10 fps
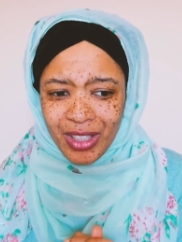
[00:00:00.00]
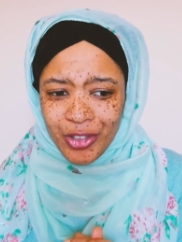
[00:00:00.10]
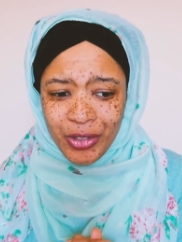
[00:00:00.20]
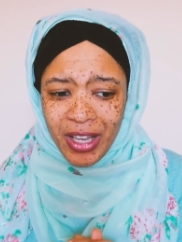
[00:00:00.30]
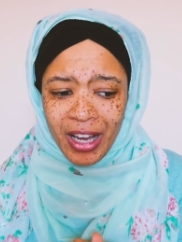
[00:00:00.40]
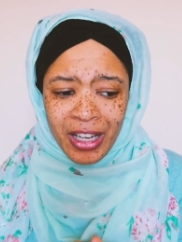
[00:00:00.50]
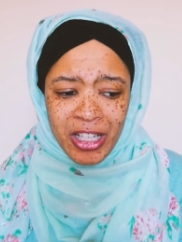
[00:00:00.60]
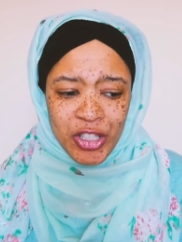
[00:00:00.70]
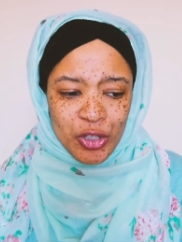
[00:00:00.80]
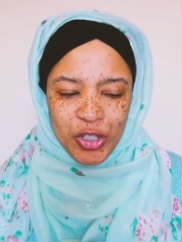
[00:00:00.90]
So yeah,
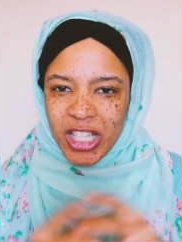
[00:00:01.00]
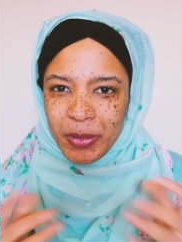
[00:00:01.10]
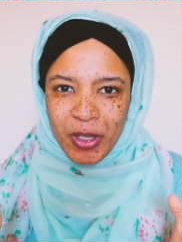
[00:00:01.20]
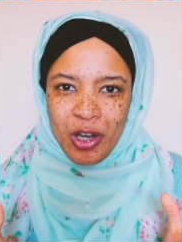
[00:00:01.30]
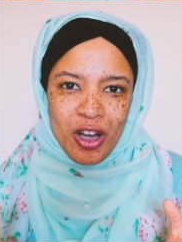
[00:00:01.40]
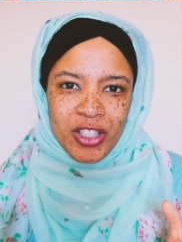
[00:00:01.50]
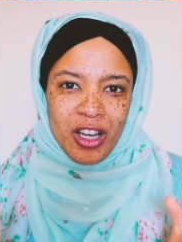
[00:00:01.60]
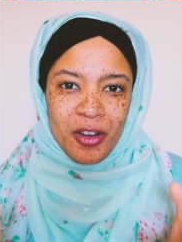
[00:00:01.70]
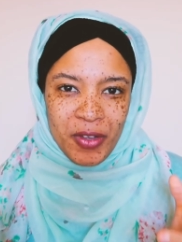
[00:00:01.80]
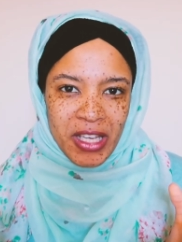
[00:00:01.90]
so just because
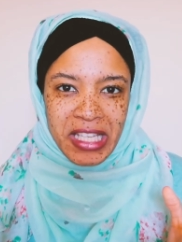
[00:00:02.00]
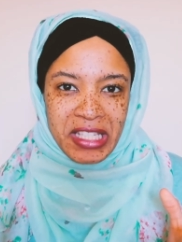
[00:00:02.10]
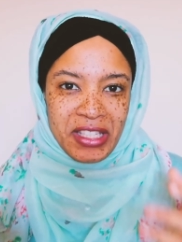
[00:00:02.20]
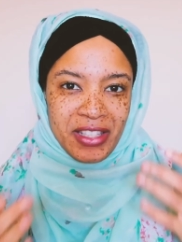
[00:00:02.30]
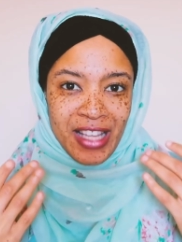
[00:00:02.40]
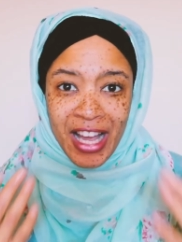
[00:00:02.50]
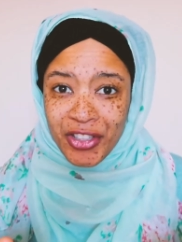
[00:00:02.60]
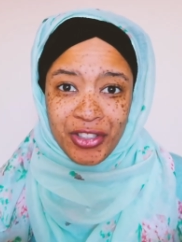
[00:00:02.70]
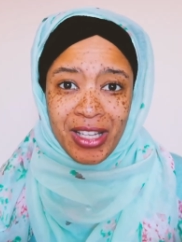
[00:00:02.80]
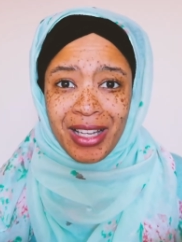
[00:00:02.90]
of his
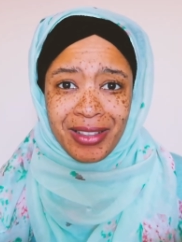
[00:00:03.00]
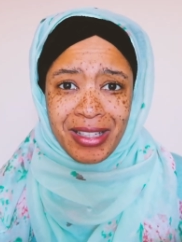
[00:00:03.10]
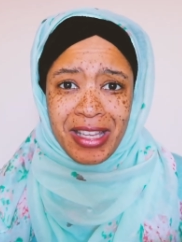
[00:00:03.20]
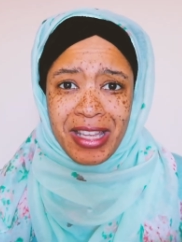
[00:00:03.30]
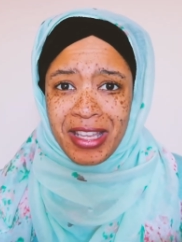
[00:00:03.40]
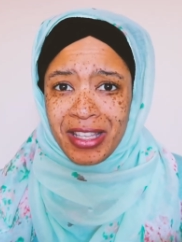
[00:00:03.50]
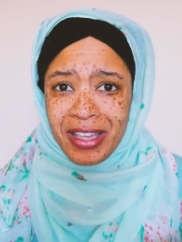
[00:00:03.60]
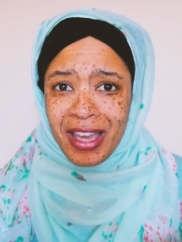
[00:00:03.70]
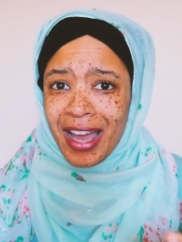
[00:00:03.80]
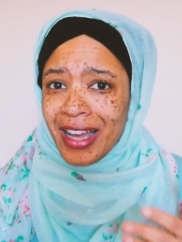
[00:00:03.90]
nationality, he
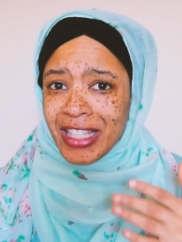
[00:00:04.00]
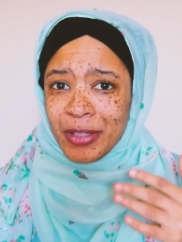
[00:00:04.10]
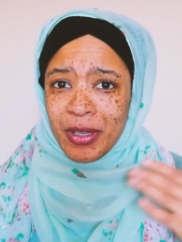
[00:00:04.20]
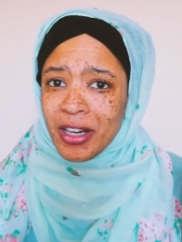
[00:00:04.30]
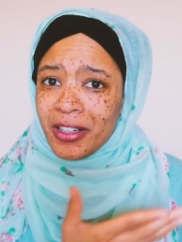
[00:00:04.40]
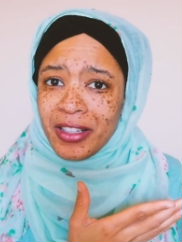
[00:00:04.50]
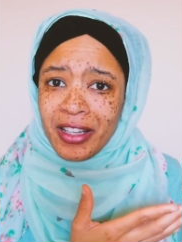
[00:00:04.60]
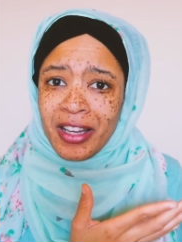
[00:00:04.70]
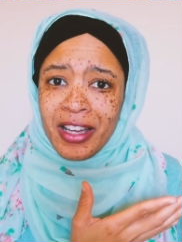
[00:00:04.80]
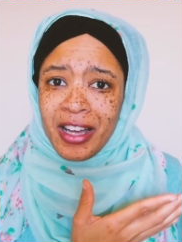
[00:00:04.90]
can't be
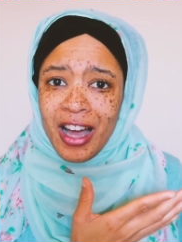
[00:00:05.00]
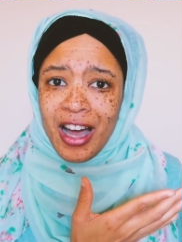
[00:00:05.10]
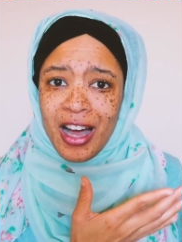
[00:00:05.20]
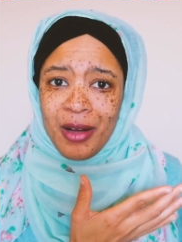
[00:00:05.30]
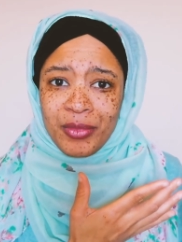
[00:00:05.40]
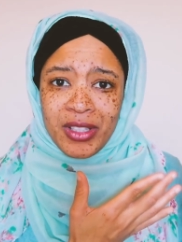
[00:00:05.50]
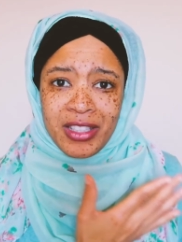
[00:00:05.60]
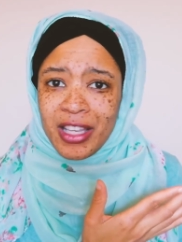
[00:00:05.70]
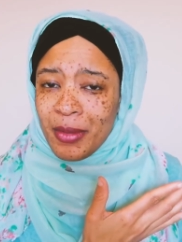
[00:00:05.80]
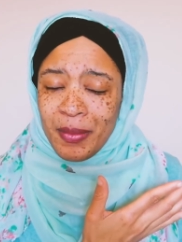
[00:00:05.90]
earning the
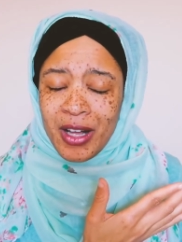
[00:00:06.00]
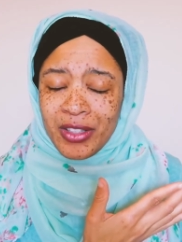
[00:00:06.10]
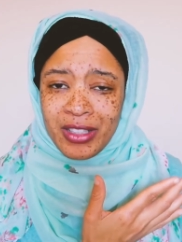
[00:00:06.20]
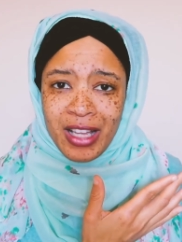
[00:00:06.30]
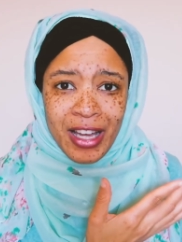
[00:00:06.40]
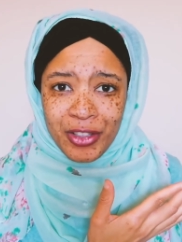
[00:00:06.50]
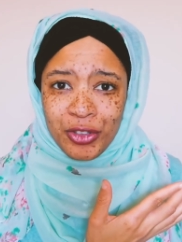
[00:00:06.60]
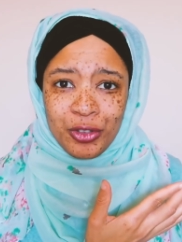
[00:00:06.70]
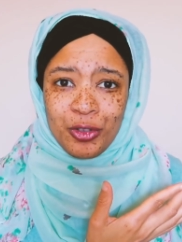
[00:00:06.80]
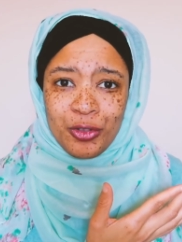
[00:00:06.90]
same amount as I
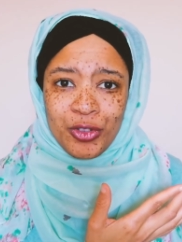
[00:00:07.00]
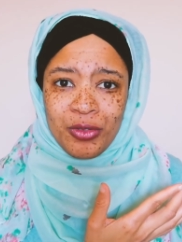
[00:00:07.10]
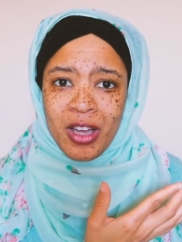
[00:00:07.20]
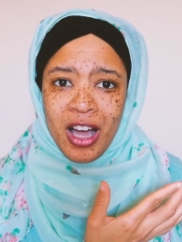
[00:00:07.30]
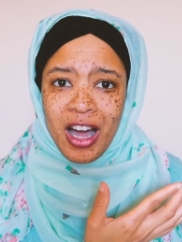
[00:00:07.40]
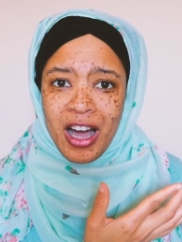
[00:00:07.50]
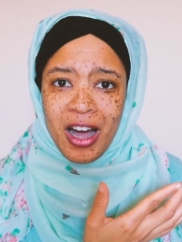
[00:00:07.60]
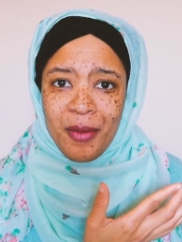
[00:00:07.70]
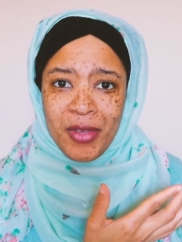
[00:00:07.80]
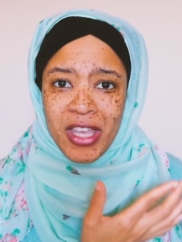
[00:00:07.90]
do,
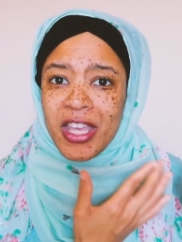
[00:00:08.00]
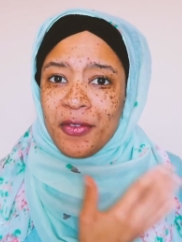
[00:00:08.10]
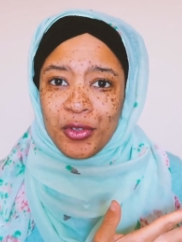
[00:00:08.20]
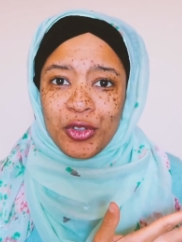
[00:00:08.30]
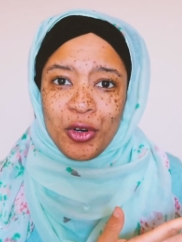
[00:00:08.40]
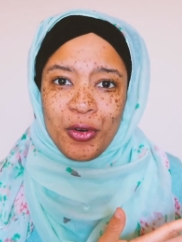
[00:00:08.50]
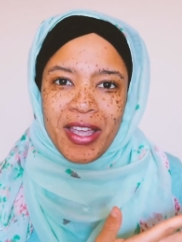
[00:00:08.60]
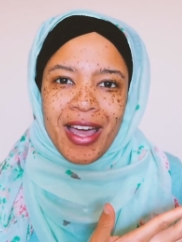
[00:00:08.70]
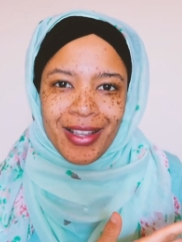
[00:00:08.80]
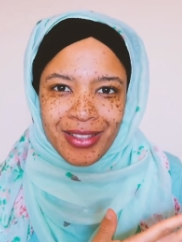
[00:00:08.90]
even though
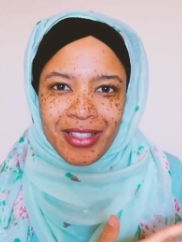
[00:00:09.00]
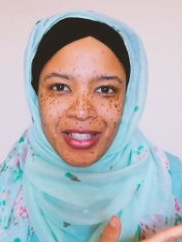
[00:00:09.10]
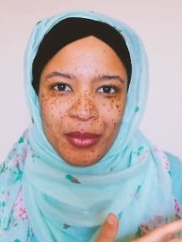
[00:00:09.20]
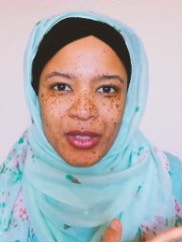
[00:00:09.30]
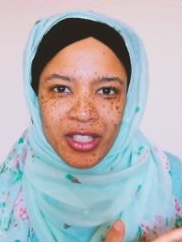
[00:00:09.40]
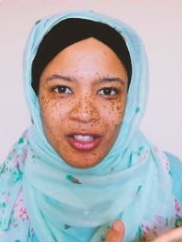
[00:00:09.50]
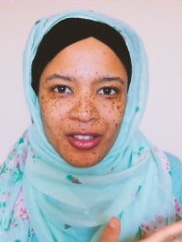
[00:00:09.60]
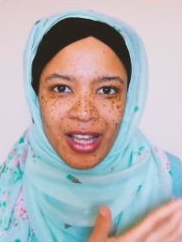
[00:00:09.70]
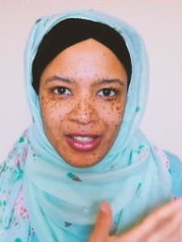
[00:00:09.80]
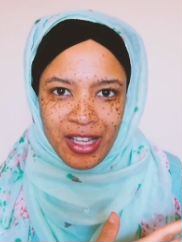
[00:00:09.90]
he has the same
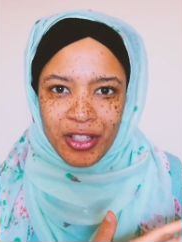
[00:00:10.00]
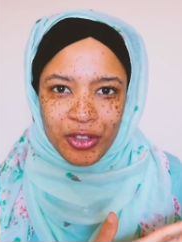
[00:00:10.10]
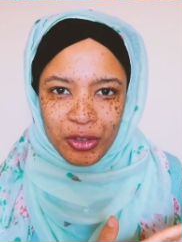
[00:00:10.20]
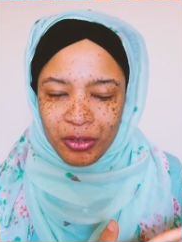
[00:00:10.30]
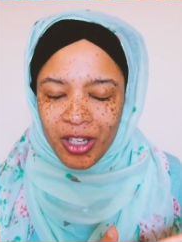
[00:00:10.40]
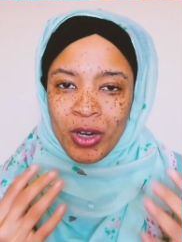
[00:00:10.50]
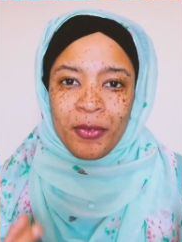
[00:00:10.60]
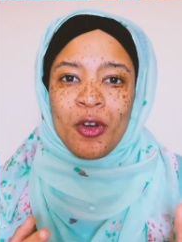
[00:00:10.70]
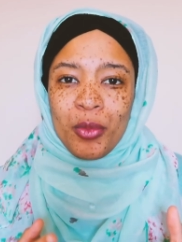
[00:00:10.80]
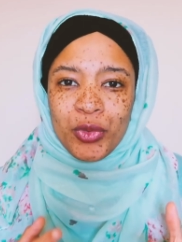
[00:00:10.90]
skill as I do. What
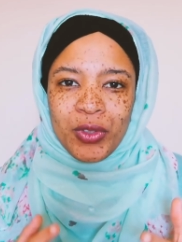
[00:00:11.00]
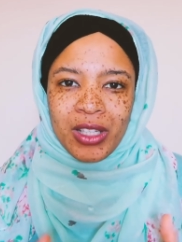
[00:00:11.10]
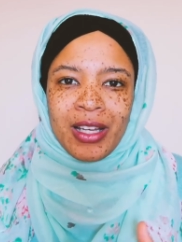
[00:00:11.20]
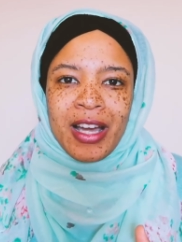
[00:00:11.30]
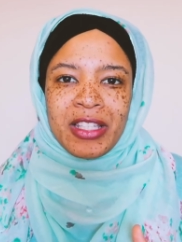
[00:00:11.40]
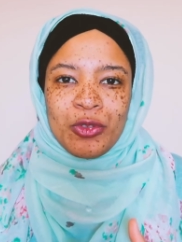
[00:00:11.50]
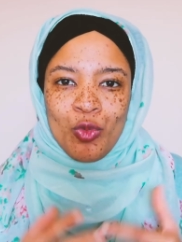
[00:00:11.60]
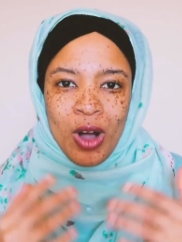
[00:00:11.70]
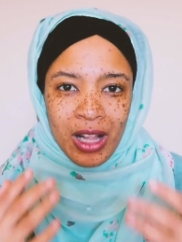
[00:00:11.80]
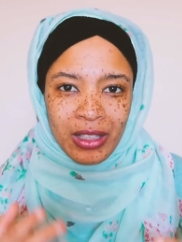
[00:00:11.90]
I've come to realize
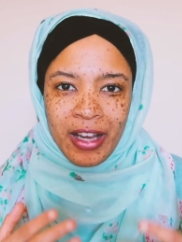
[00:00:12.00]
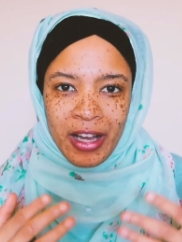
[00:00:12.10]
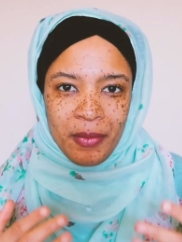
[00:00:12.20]
while